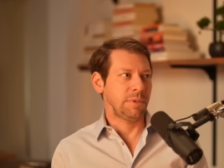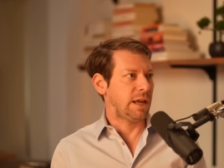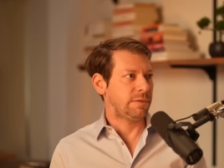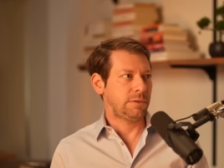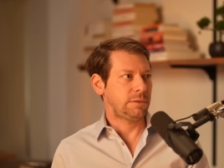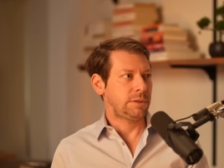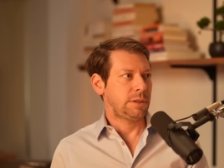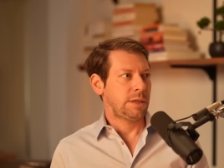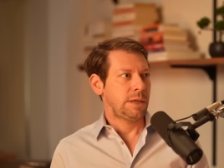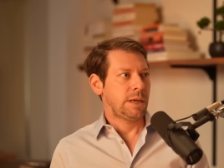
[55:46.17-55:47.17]
level.
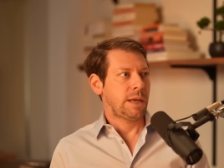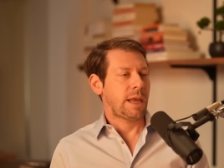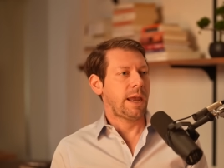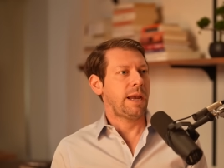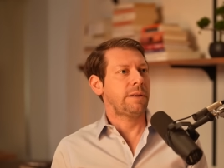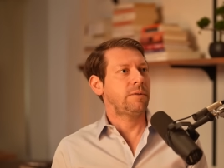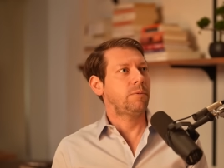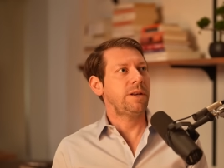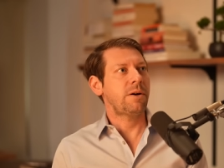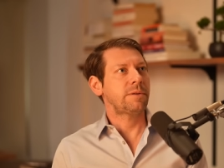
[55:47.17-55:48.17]
And
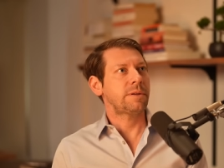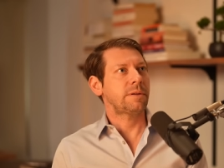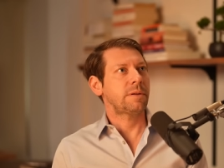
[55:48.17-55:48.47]
we don't,